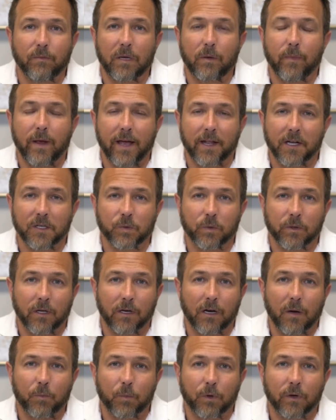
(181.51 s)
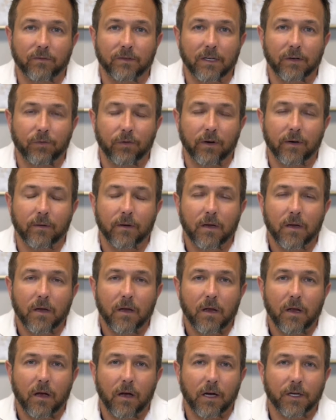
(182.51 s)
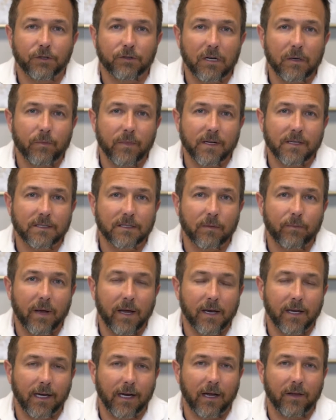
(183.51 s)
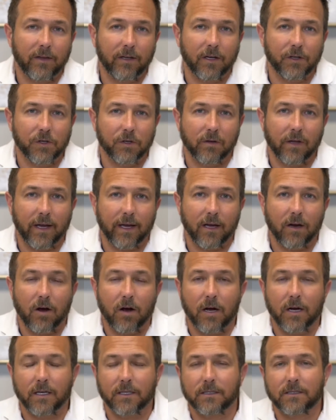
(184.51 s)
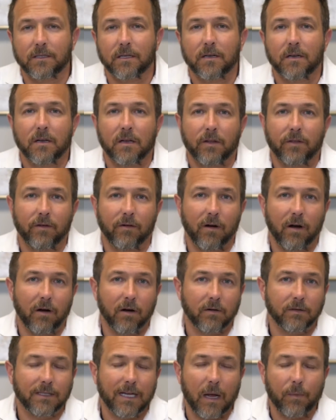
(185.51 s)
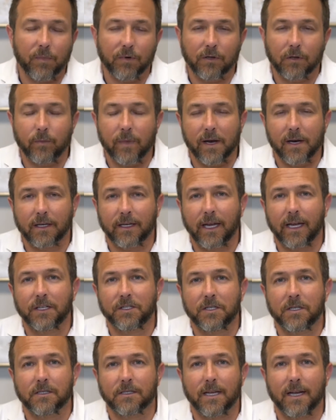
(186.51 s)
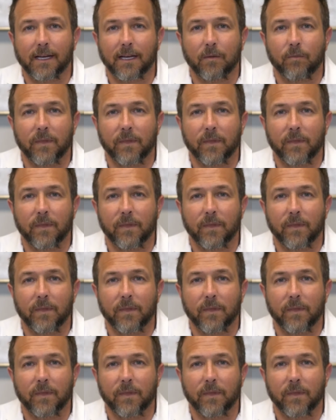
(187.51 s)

be managed with a number of different treatments depending on the underlying cause. There are topical medications that can